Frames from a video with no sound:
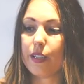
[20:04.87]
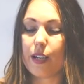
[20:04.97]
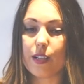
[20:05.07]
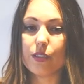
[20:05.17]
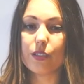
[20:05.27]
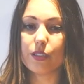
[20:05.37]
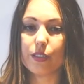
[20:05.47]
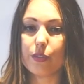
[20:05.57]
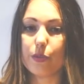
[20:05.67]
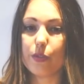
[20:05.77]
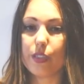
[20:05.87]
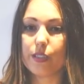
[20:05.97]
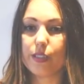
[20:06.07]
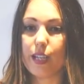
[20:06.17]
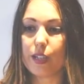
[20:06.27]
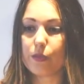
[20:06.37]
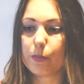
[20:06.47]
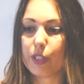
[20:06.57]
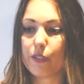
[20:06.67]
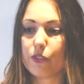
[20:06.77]
the answer to this lack of
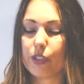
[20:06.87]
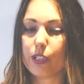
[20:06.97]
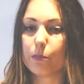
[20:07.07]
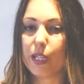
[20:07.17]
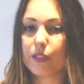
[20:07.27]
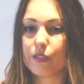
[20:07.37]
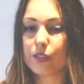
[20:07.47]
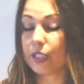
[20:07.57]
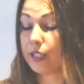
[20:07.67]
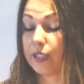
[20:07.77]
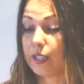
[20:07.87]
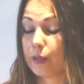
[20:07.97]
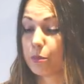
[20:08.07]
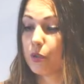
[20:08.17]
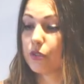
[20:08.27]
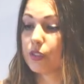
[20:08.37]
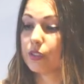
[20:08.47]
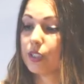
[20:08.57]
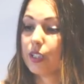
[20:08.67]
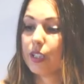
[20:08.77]
methodological method, uh,
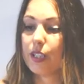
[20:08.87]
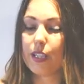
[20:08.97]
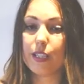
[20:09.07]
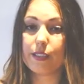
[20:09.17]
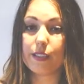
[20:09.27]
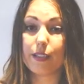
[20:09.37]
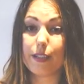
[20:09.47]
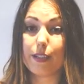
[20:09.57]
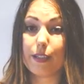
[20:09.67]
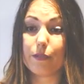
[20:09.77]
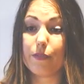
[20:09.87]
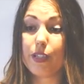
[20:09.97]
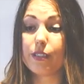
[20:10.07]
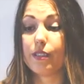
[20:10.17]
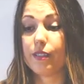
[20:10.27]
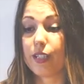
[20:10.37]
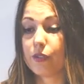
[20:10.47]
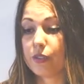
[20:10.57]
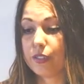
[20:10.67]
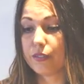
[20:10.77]
approaches is in their feces,
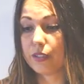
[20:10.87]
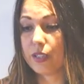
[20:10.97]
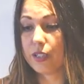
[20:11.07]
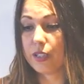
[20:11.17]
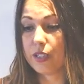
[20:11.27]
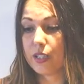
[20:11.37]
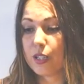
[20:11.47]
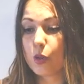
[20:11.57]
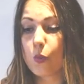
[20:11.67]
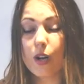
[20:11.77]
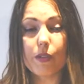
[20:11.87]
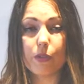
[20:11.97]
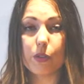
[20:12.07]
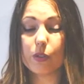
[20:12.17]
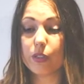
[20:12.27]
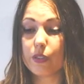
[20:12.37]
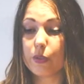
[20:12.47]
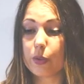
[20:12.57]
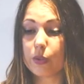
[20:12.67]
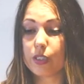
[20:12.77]
actually. What if we could if
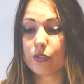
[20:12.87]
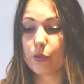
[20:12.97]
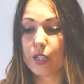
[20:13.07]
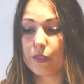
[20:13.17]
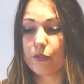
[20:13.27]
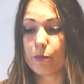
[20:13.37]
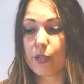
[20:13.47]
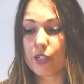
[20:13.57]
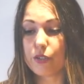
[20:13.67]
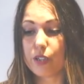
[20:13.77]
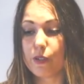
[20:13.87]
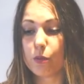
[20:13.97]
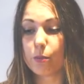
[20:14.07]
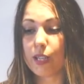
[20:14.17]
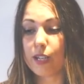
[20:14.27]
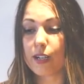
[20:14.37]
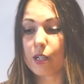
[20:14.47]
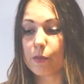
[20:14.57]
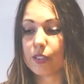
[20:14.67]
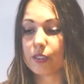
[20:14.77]
we could extract information about plant
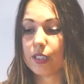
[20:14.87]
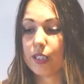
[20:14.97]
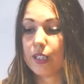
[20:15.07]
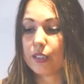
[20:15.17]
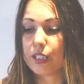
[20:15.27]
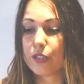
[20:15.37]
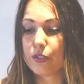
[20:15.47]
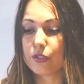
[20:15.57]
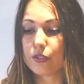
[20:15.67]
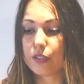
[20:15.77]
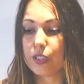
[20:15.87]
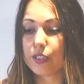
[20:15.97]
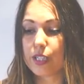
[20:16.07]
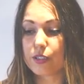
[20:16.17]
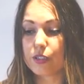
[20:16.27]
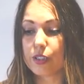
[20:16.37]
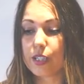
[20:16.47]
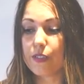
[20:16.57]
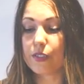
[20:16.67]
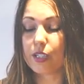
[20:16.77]
and animal tissues and
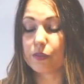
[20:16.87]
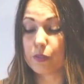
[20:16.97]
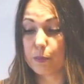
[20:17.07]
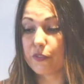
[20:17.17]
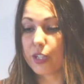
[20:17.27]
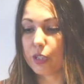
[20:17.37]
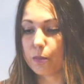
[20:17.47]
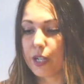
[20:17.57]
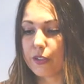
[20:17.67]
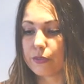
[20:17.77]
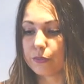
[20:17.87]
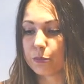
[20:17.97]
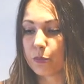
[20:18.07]
Neanderthals from fecal matter?